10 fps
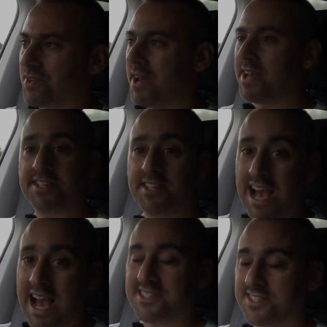amazing
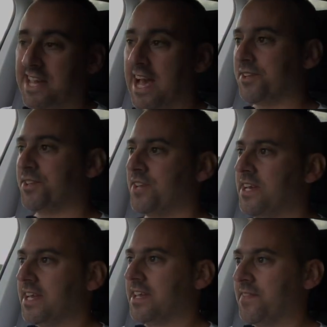as standard
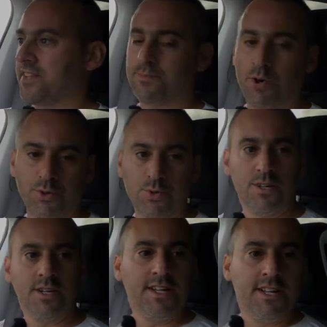in this model.
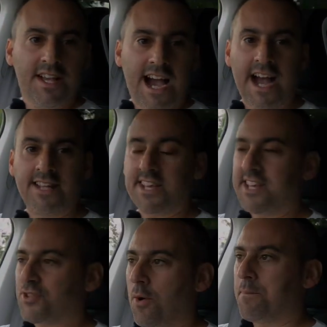And
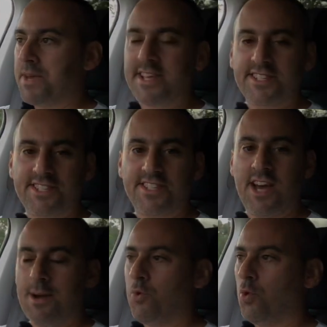it's got Beats
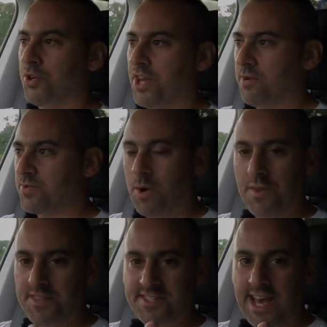audio as well,
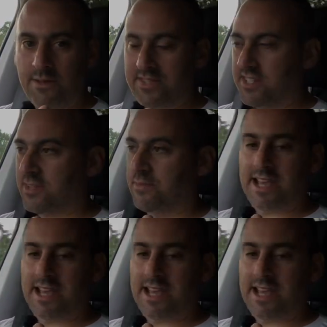and the sound system is